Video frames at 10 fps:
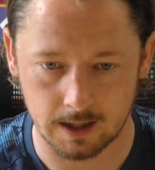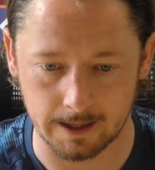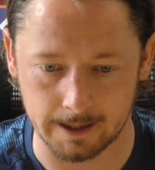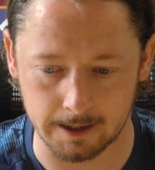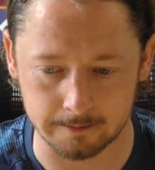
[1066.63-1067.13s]

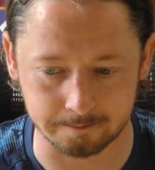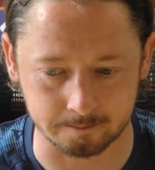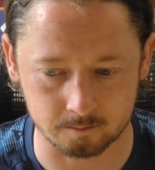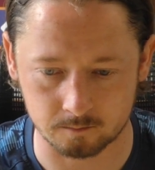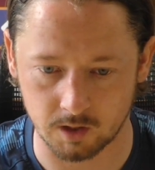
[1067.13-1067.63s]

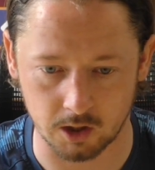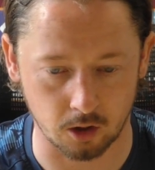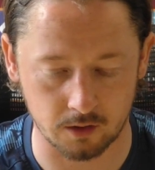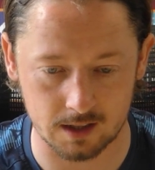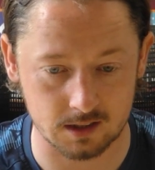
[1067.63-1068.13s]
You
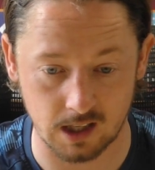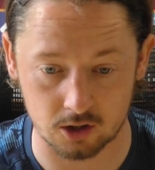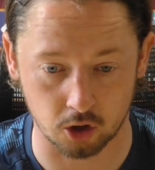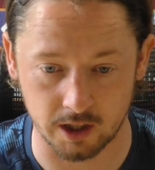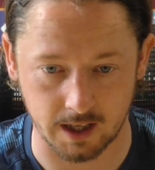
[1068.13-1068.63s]
know, and
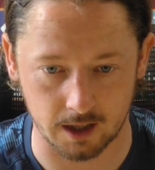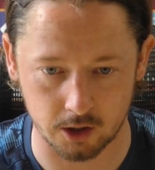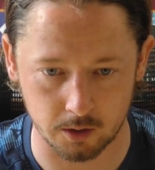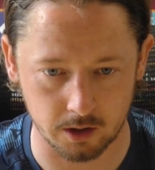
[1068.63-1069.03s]
that's all you can do.